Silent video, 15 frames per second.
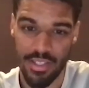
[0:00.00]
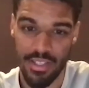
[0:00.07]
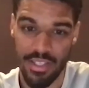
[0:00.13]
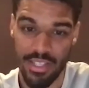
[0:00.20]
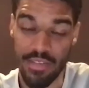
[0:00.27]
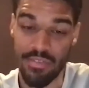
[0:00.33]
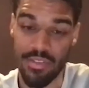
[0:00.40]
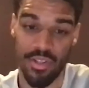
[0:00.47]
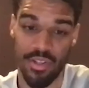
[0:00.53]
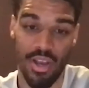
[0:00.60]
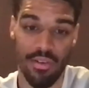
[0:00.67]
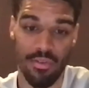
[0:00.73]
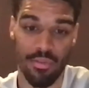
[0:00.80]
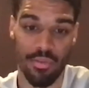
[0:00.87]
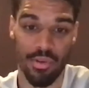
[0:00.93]
even
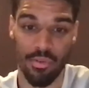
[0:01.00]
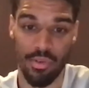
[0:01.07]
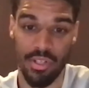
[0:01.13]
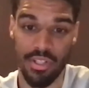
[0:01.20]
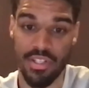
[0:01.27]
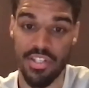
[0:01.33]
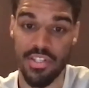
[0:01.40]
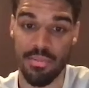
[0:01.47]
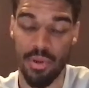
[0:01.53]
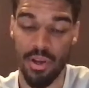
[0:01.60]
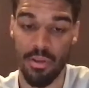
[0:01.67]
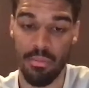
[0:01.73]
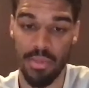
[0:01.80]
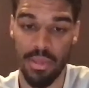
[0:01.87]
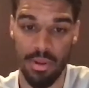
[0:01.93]
though we were really
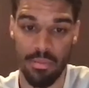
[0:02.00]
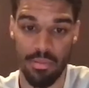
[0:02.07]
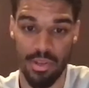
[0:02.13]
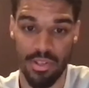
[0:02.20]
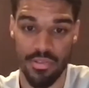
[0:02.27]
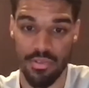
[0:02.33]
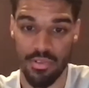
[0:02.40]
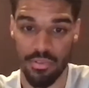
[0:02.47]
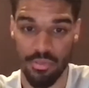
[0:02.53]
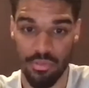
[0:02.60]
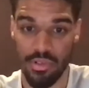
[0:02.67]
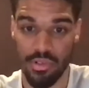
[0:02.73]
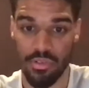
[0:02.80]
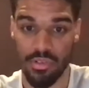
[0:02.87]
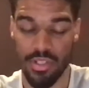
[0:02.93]
small. Me and my brothers, we
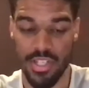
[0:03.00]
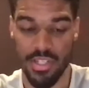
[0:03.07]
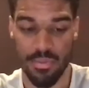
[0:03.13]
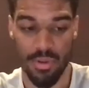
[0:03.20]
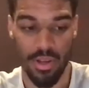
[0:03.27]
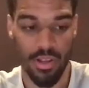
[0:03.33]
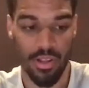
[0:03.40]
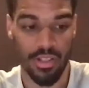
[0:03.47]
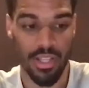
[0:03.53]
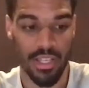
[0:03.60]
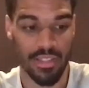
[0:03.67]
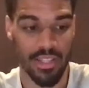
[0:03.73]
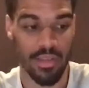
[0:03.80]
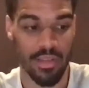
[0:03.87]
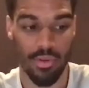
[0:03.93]
were really small.
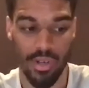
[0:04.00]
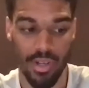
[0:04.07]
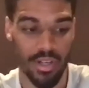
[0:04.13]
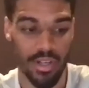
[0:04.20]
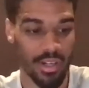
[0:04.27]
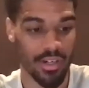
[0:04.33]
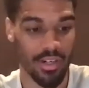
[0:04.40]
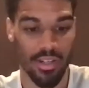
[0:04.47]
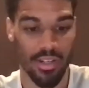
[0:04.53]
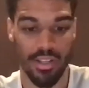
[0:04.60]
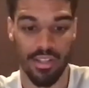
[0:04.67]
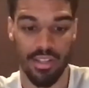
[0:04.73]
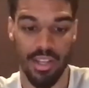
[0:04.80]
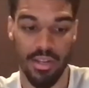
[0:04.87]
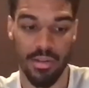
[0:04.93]
Like they
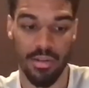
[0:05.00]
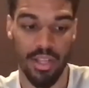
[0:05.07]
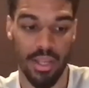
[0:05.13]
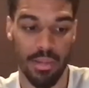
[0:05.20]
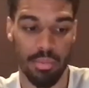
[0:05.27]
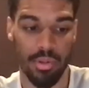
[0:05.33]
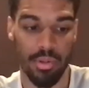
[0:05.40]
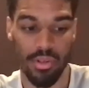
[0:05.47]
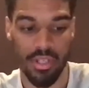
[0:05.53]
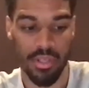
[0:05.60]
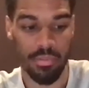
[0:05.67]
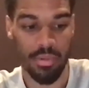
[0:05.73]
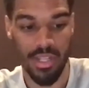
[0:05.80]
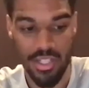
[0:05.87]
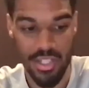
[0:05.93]
didn't like pull any
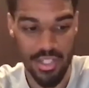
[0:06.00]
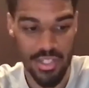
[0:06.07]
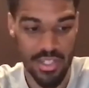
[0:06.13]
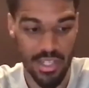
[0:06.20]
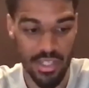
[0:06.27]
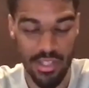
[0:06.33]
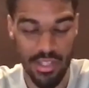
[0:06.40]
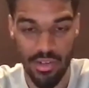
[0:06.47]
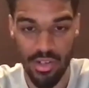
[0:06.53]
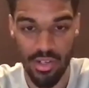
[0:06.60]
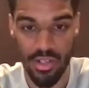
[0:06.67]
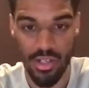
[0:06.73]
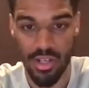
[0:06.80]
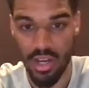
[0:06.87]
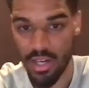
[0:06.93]
punches. Like they
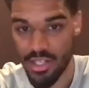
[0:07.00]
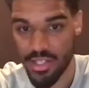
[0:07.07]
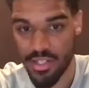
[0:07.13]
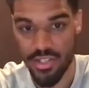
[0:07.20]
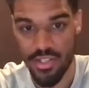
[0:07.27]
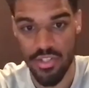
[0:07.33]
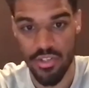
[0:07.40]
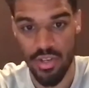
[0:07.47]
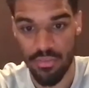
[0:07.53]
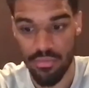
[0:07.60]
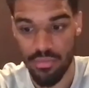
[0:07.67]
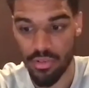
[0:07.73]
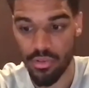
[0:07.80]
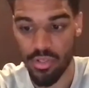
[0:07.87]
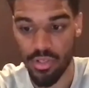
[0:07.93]
were honest and
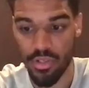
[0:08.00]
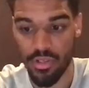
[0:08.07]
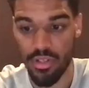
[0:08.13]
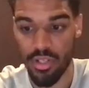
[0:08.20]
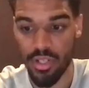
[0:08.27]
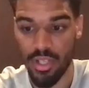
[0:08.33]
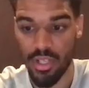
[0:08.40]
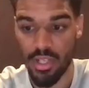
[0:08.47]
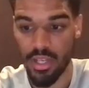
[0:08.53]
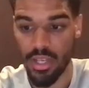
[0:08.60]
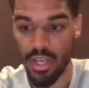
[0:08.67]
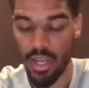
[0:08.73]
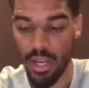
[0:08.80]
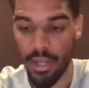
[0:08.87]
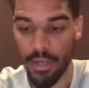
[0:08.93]
straightforward.
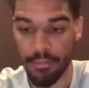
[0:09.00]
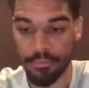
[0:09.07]
I